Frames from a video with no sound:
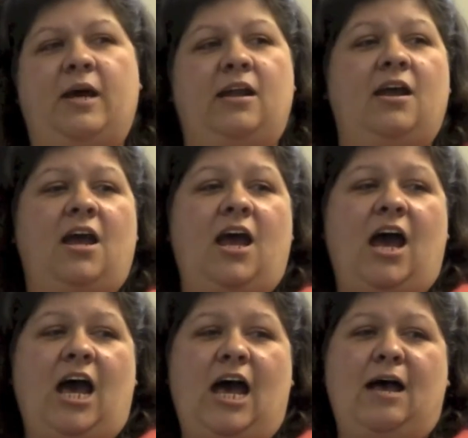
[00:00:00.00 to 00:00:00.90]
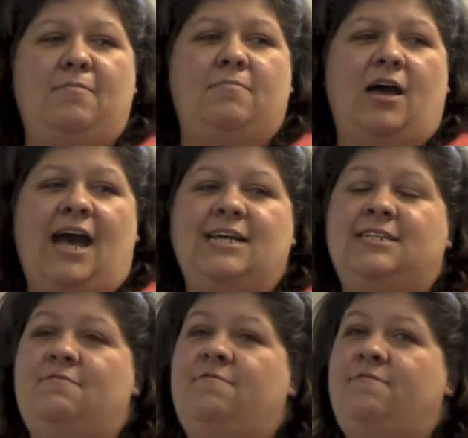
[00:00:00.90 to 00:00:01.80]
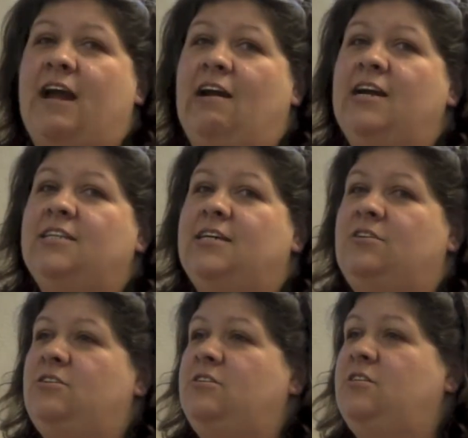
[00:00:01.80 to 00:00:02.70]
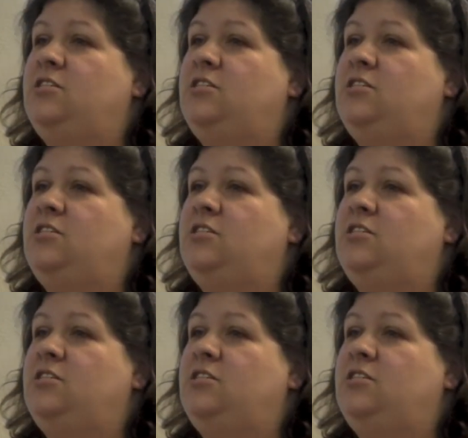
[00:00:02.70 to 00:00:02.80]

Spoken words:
But I did very little